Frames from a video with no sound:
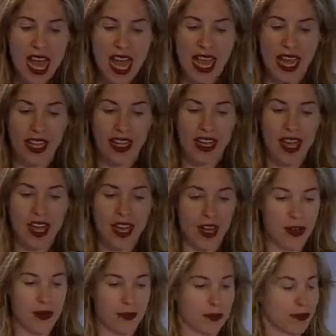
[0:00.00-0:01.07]
And
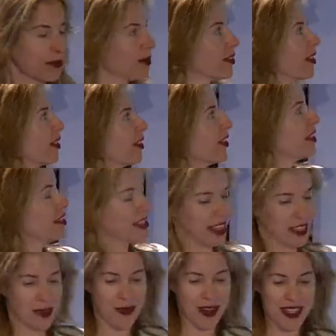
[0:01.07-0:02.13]
um,
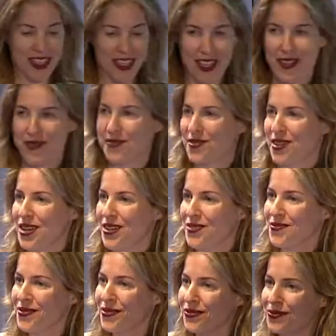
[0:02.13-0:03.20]
that's my team. We all
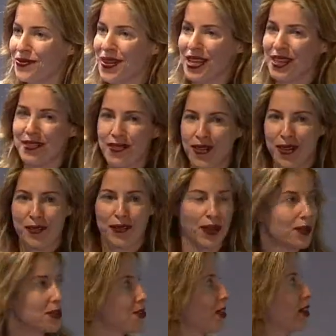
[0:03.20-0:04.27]
made the film. That was right